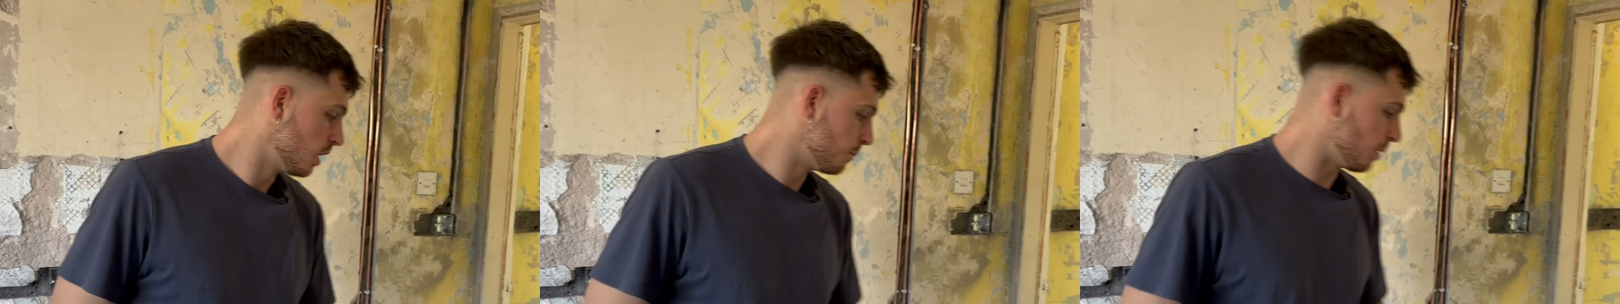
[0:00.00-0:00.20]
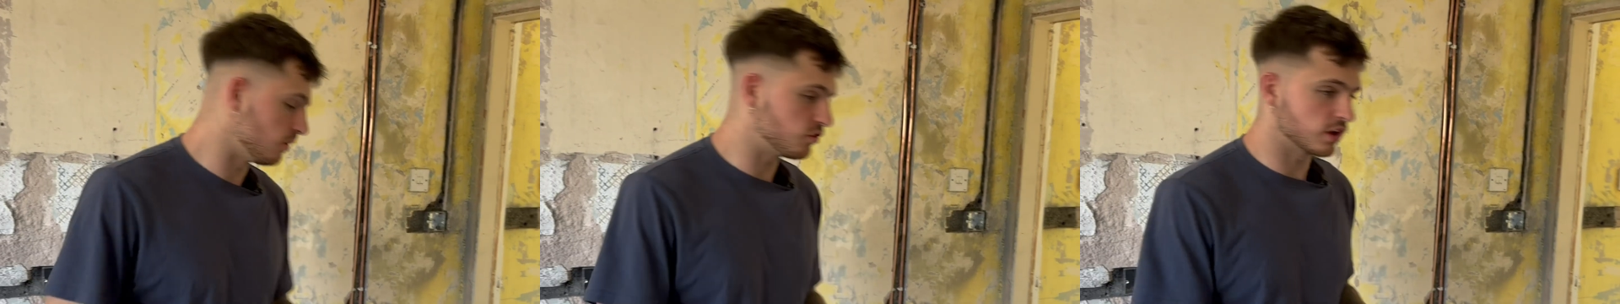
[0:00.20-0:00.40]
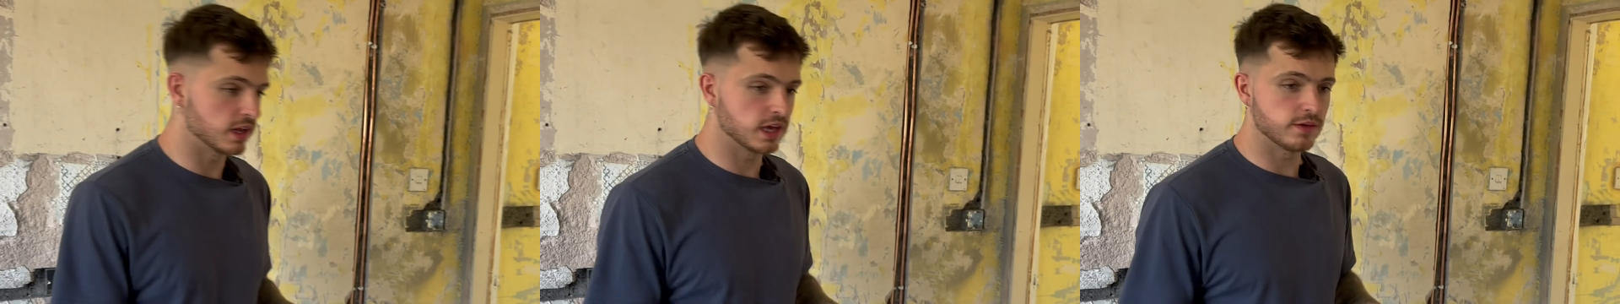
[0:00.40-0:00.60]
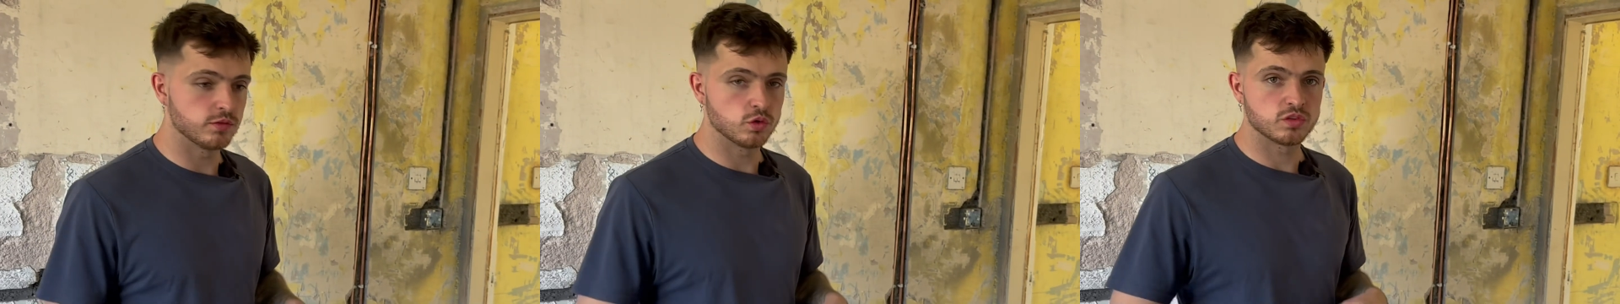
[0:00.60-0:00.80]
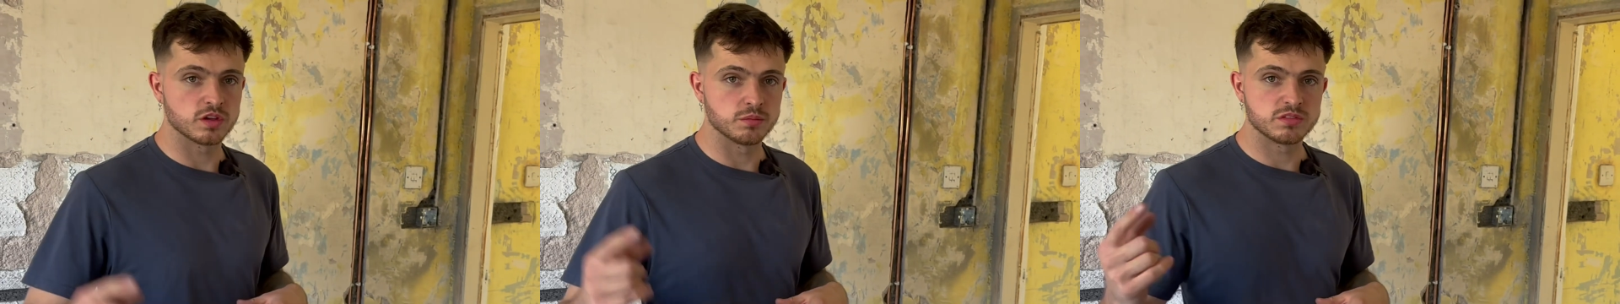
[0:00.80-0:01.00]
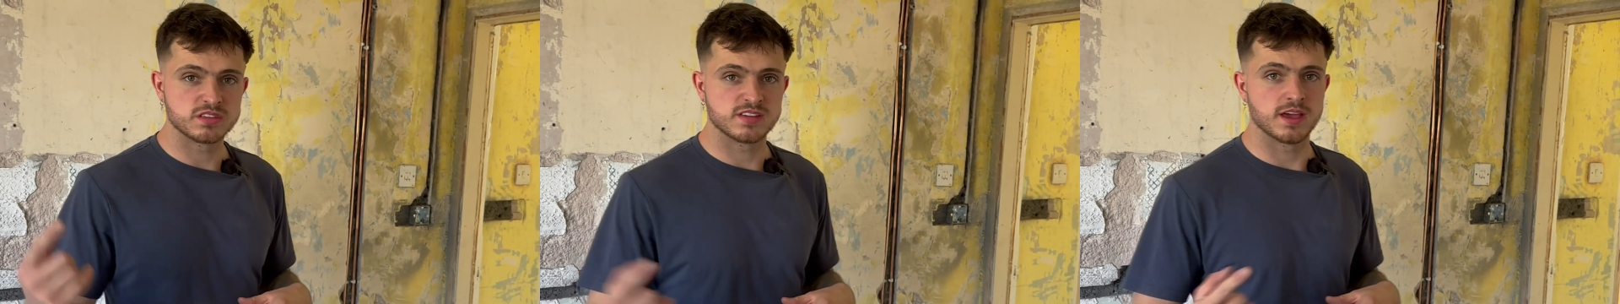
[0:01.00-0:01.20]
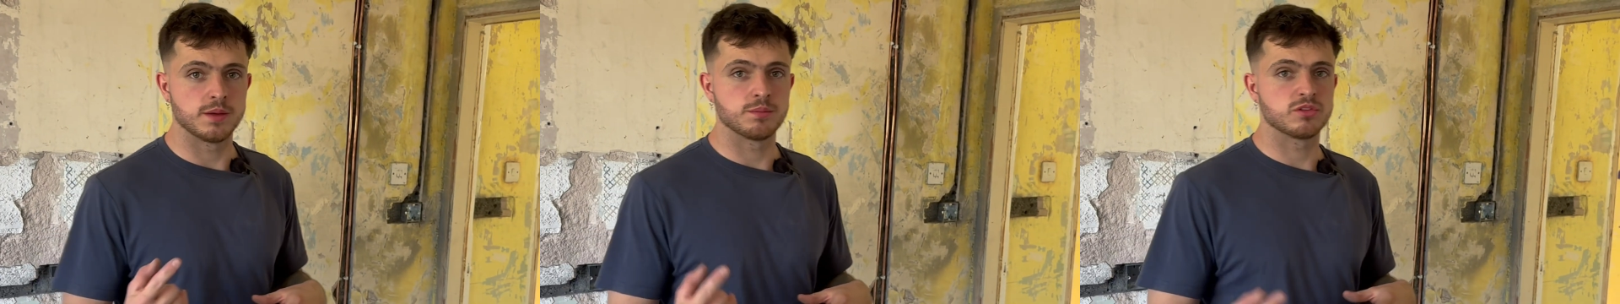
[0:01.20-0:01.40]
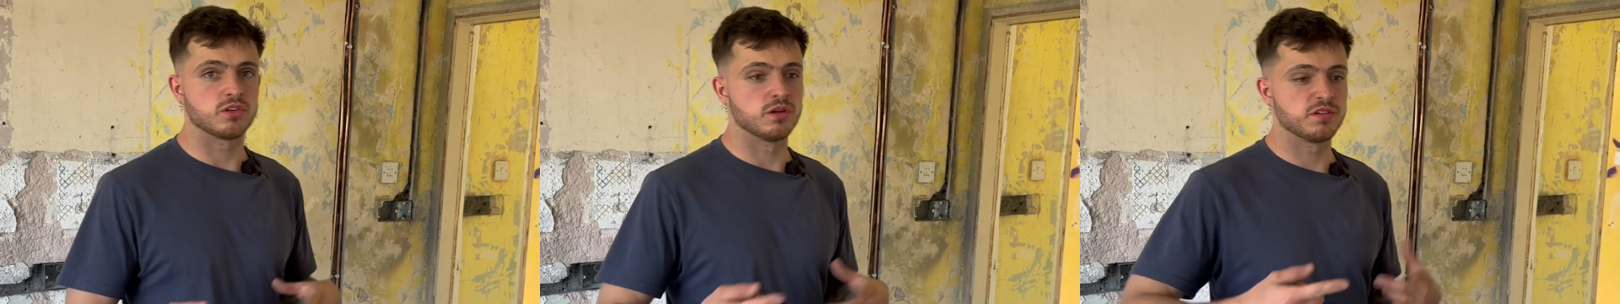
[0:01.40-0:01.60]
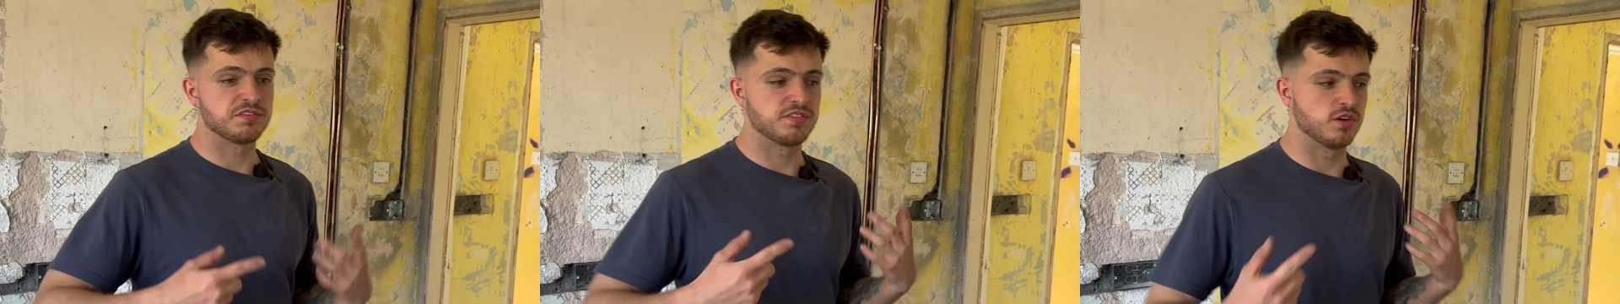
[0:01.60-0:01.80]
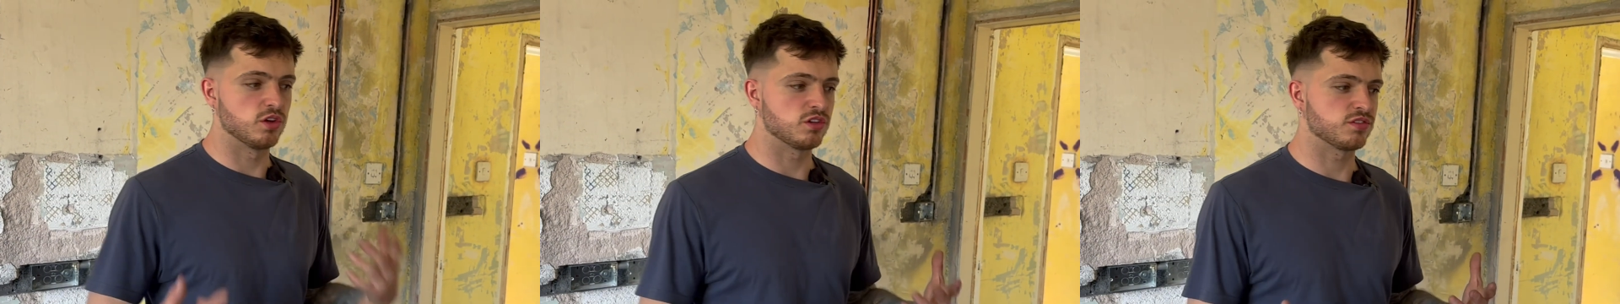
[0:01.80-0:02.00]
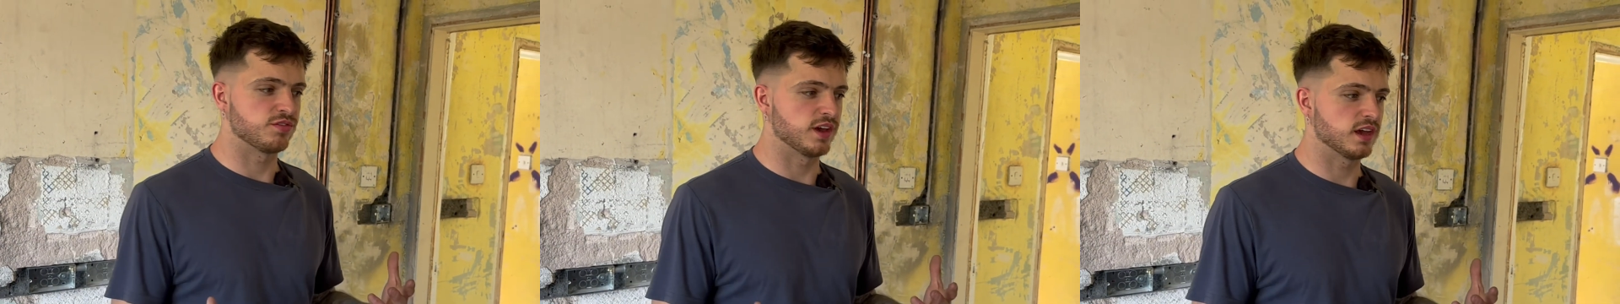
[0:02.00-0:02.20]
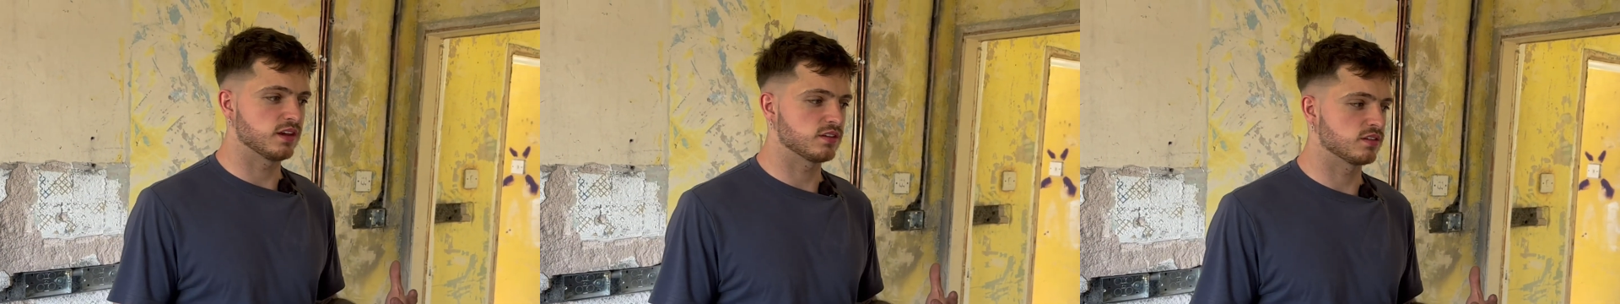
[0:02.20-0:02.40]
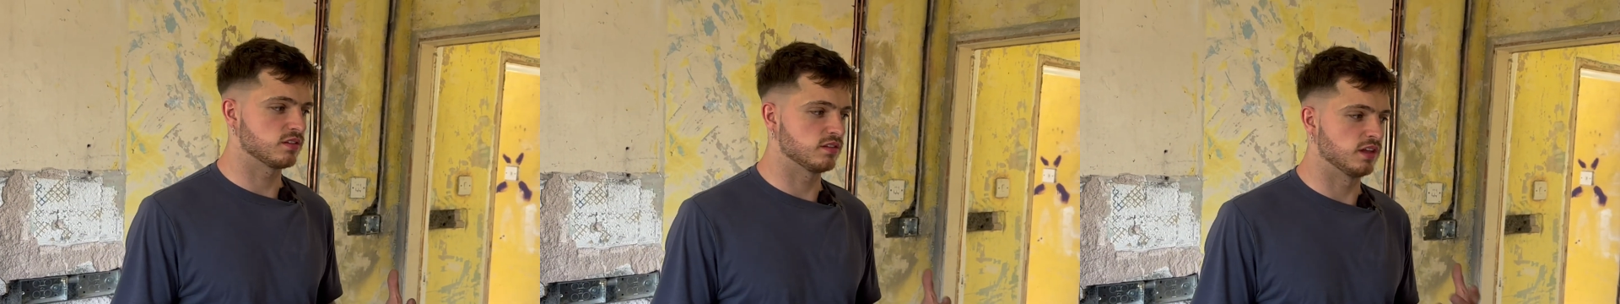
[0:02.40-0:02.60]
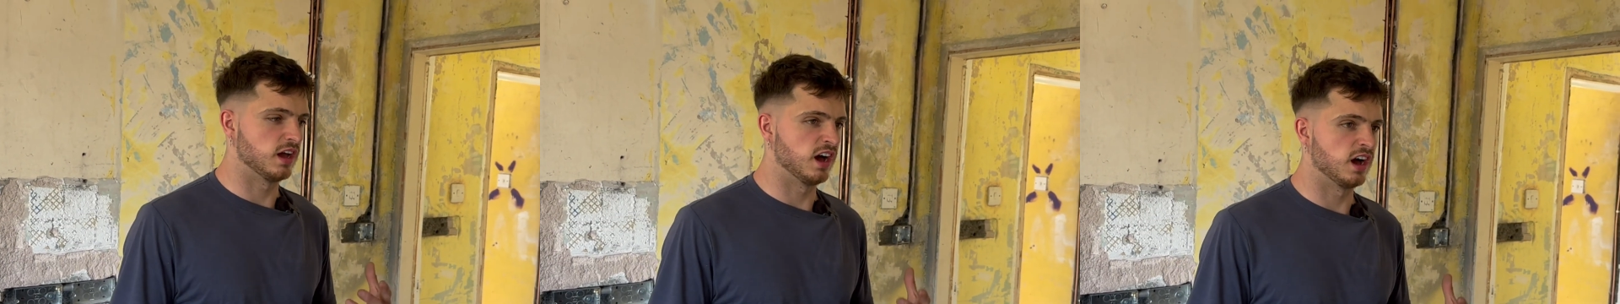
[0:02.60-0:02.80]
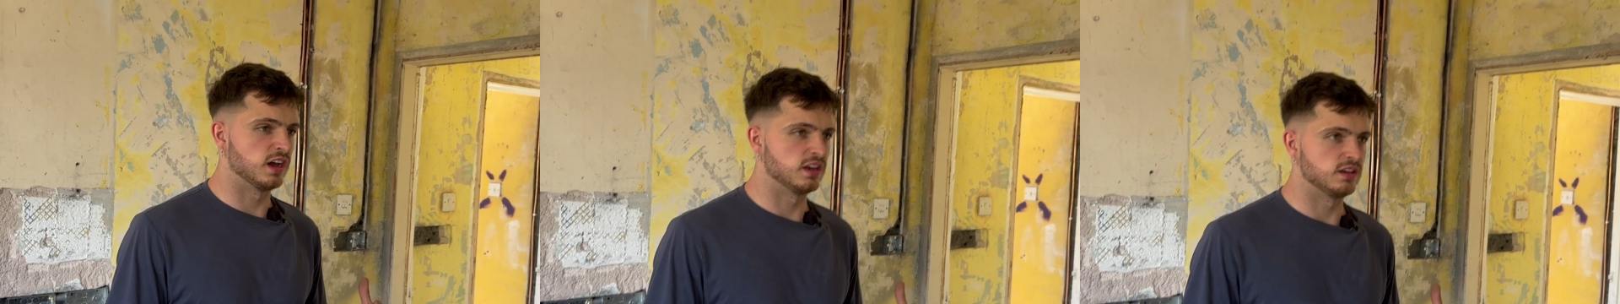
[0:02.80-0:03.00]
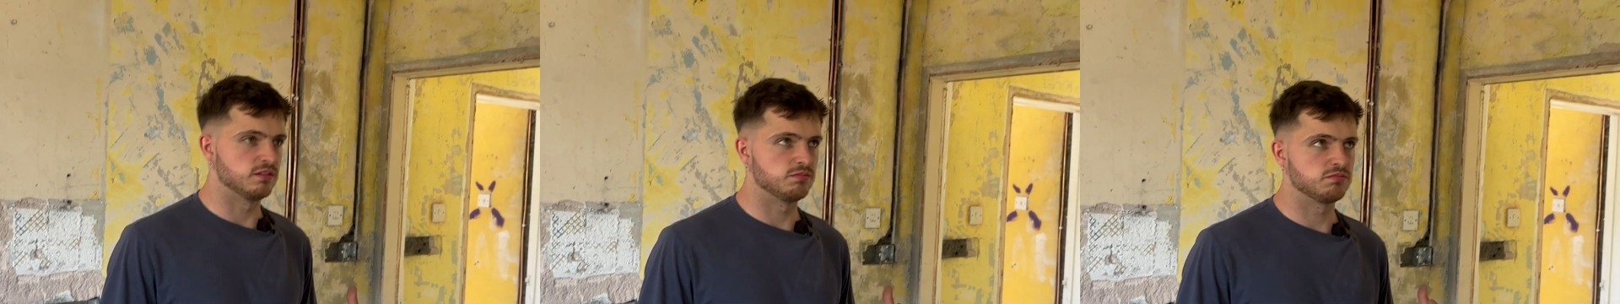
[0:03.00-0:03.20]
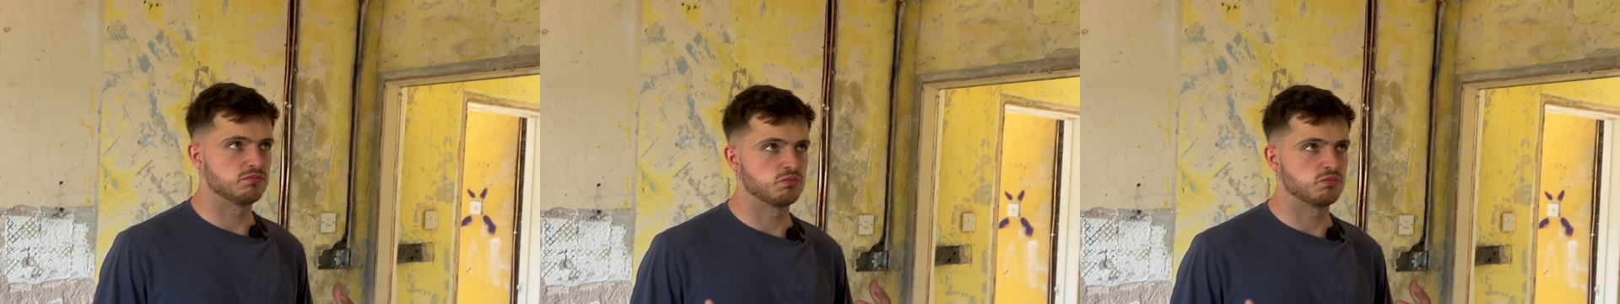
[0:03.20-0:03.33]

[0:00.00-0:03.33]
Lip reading: But I'm just going to give you some tips on a first fix that I